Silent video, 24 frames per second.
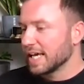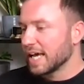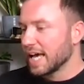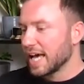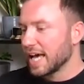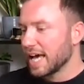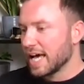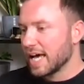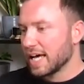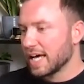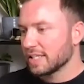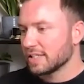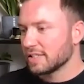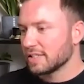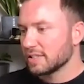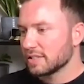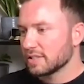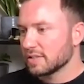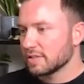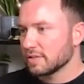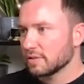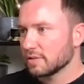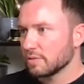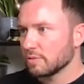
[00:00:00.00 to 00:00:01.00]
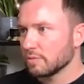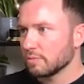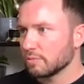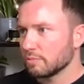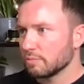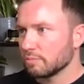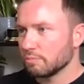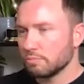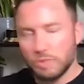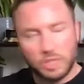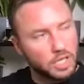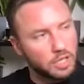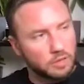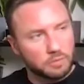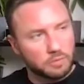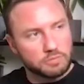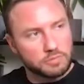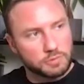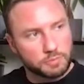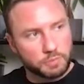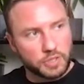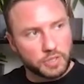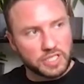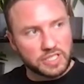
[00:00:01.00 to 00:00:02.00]
And, it's a
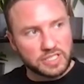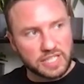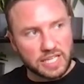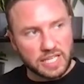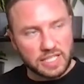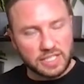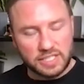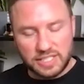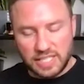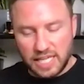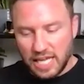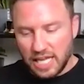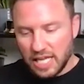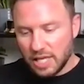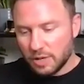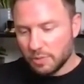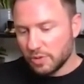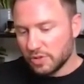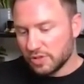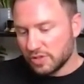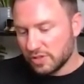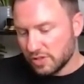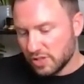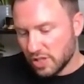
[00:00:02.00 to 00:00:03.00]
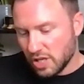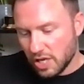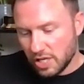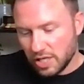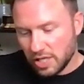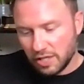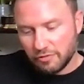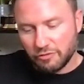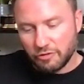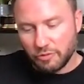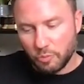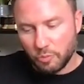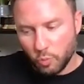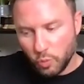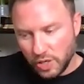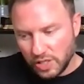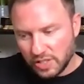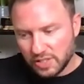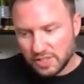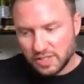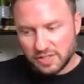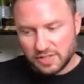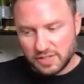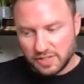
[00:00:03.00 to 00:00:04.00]
pretty standard day. It was turning from
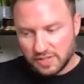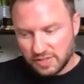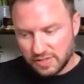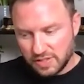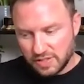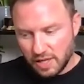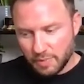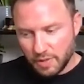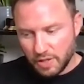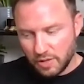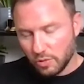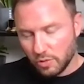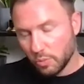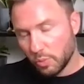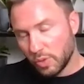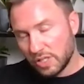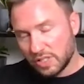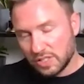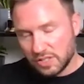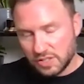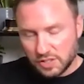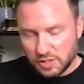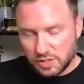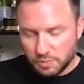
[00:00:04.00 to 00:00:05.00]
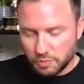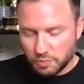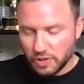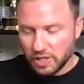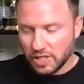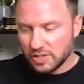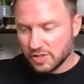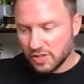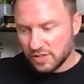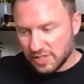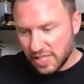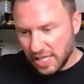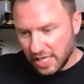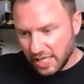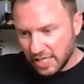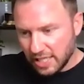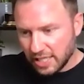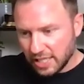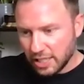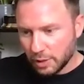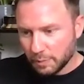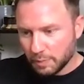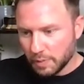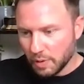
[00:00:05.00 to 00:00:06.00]
winter to summer or winter to spring. So it's getting a
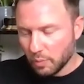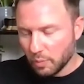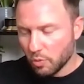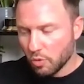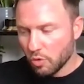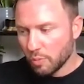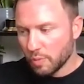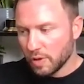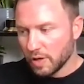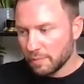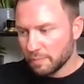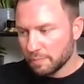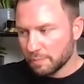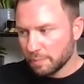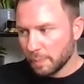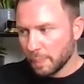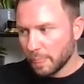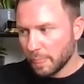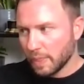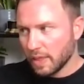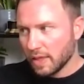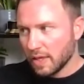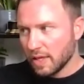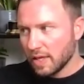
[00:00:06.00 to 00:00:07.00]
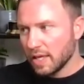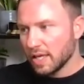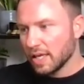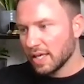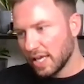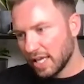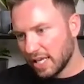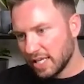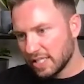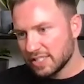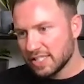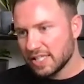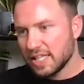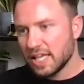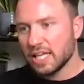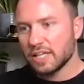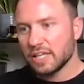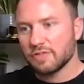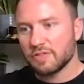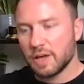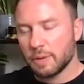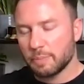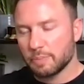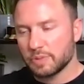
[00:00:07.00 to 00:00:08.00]
little bit warmer, getting to the end of
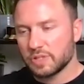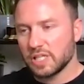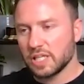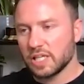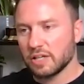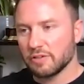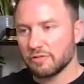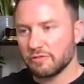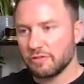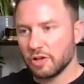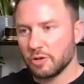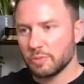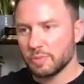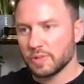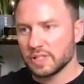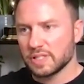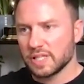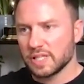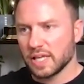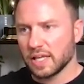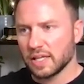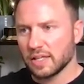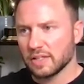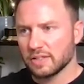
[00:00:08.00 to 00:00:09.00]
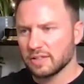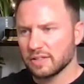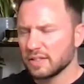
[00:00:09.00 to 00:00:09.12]
that particular filming day.